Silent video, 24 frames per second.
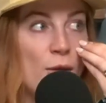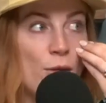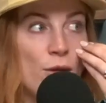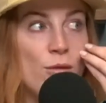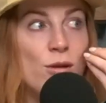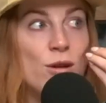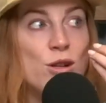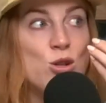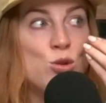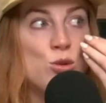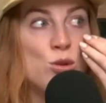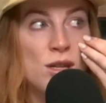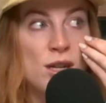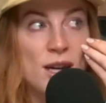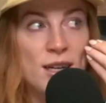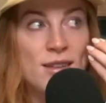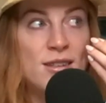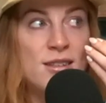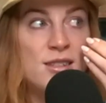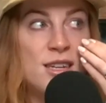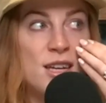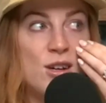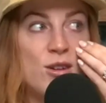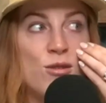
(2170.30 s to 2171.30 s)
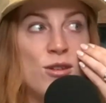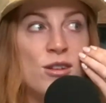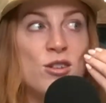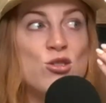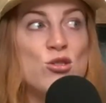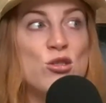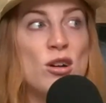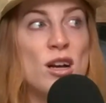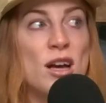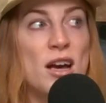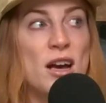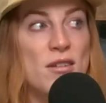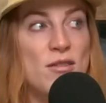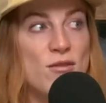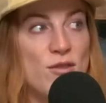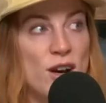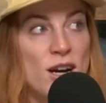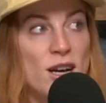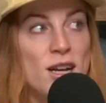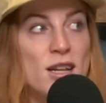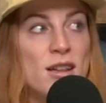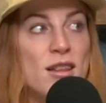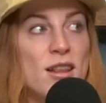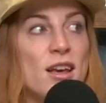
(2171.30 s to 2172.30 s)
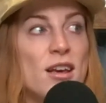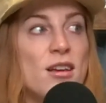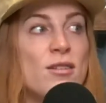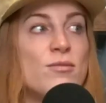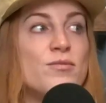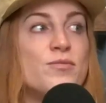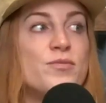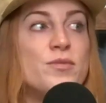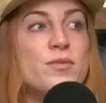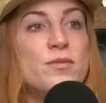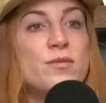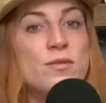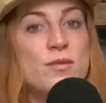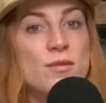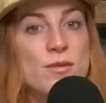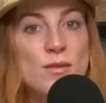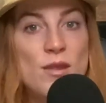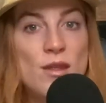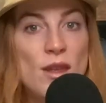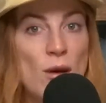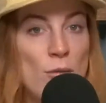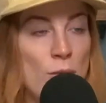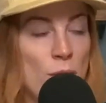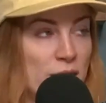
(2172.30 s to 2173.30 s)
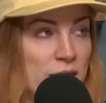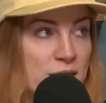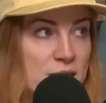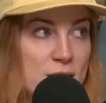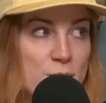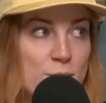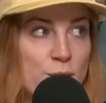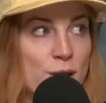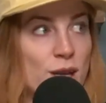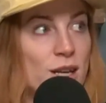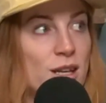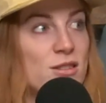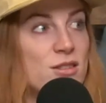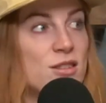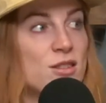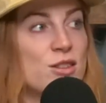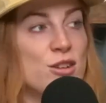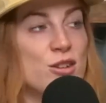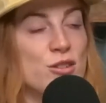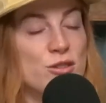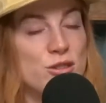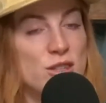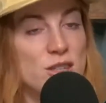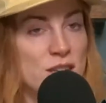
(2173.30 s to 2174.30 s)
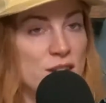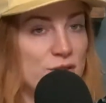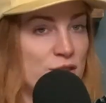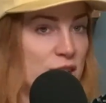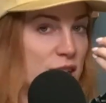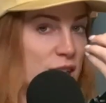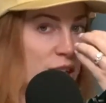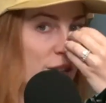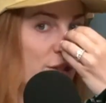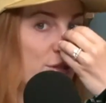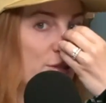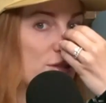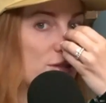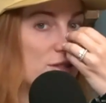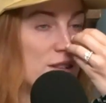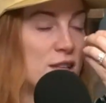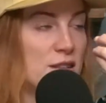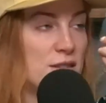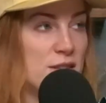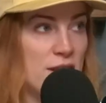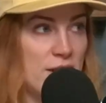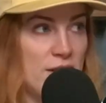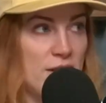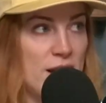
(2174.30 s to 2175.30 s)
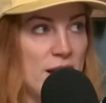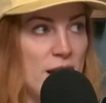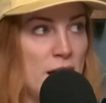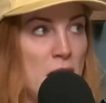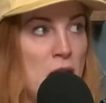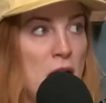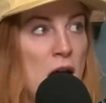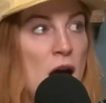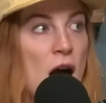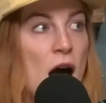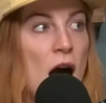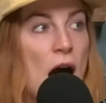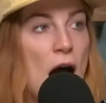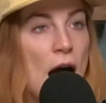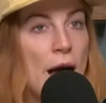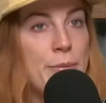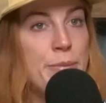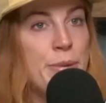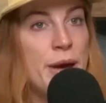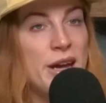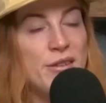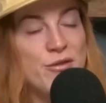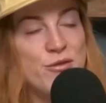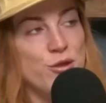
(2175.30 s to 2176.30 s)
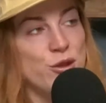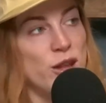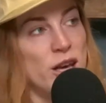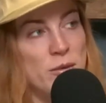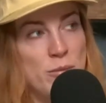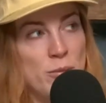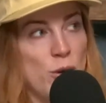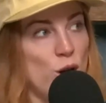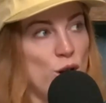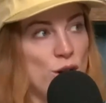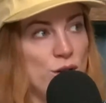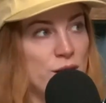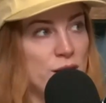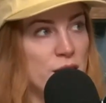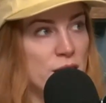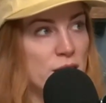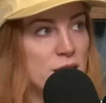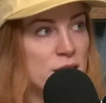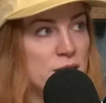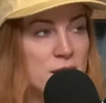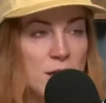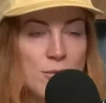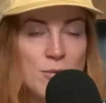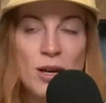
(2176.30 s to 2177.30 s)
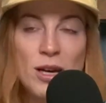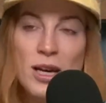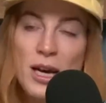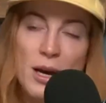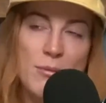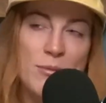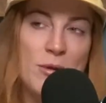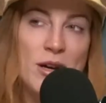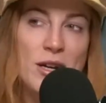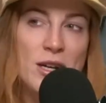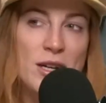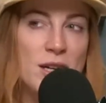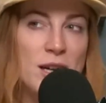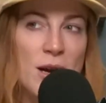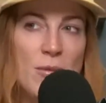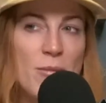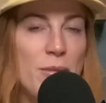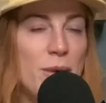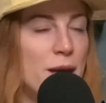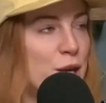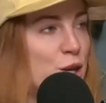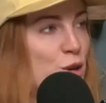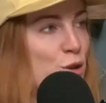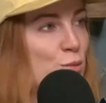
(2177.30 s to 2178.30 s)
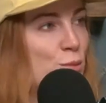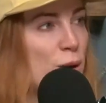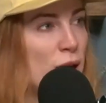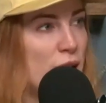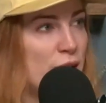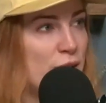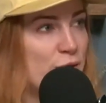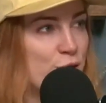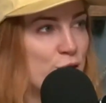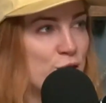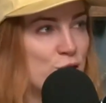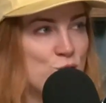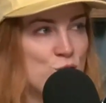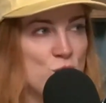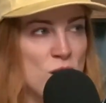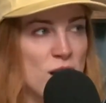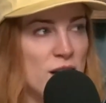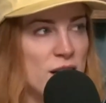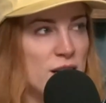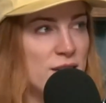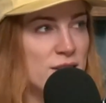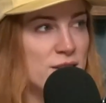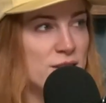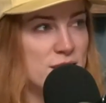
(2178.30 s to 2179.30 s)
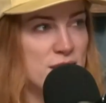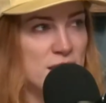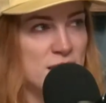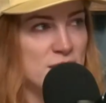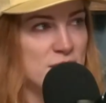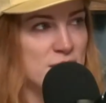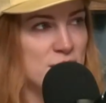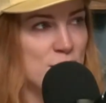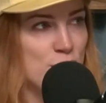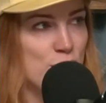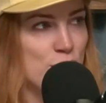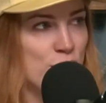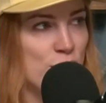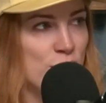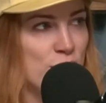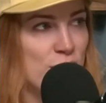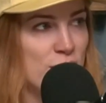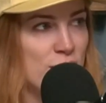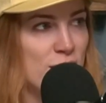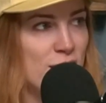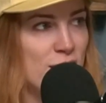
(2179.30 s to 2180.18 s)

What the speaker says: And we went to a nice steak restaurant. I invited like my siblings and their significant others and things like that. I paid for like part of it because I'm like, I'm not going to come make you pay for a giant steak dinner.